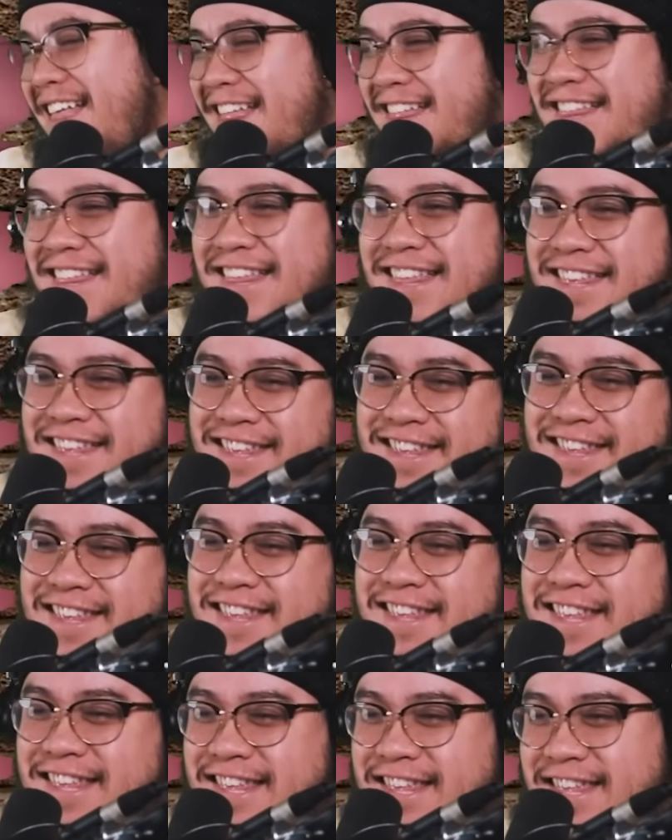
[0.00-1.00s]

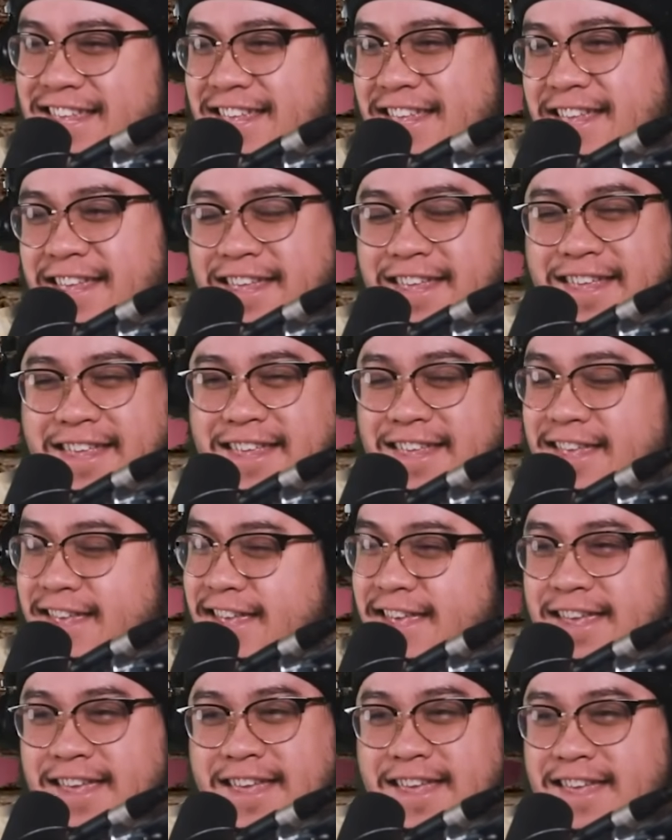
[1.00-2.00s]

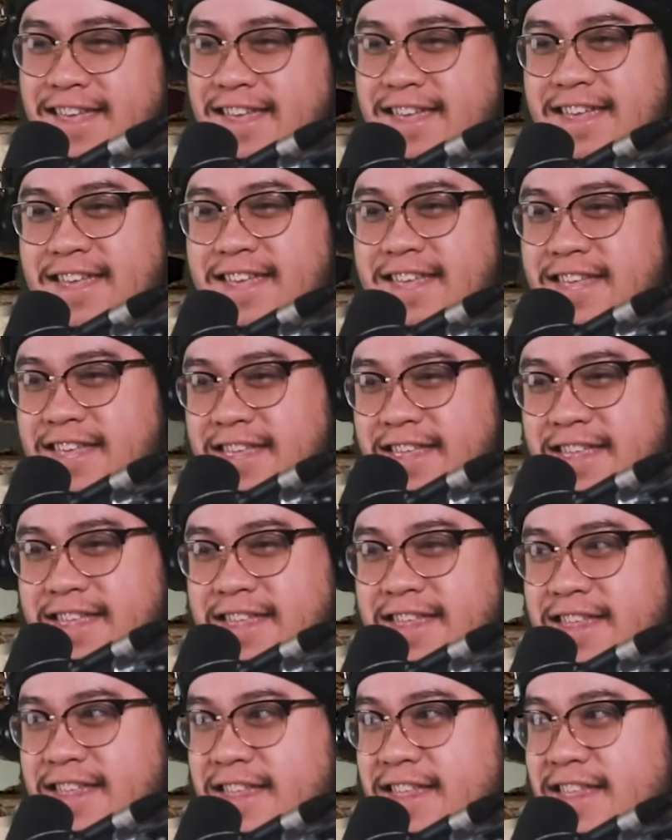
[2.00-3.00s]

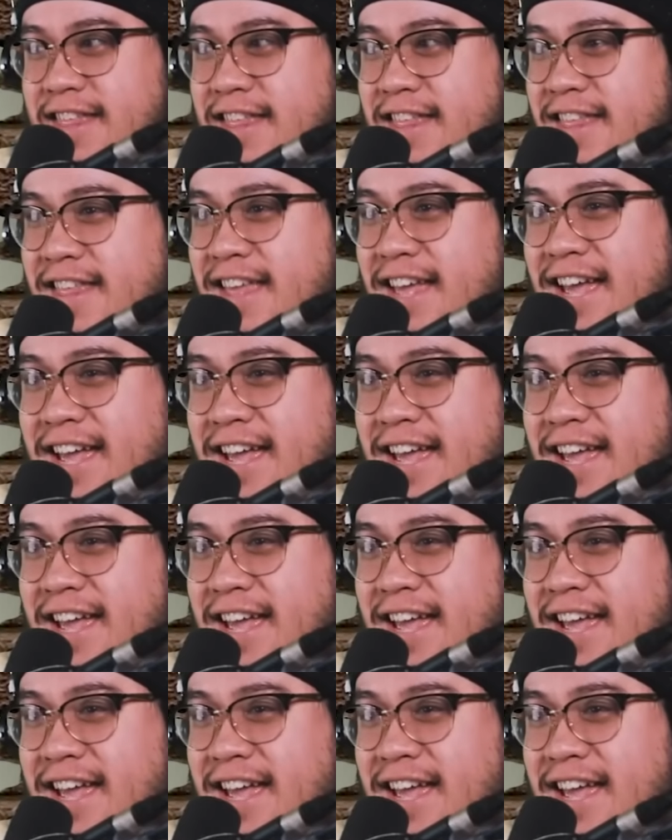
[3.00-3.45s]
The person shown says nothing.